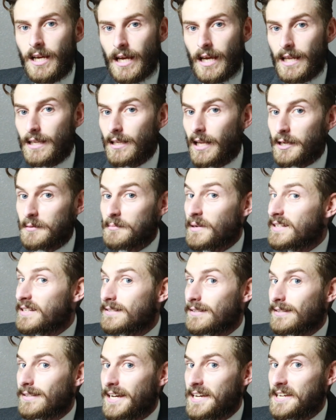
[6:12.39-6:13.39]
and like
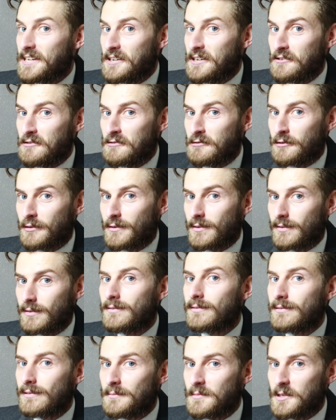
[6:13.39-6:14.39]
Mendeleev,
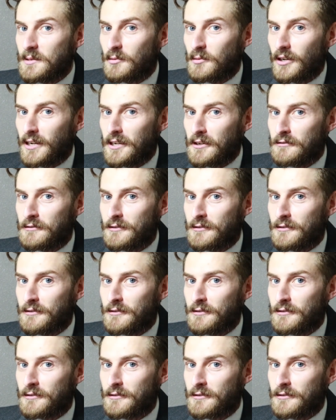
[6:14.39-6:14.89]
be brave.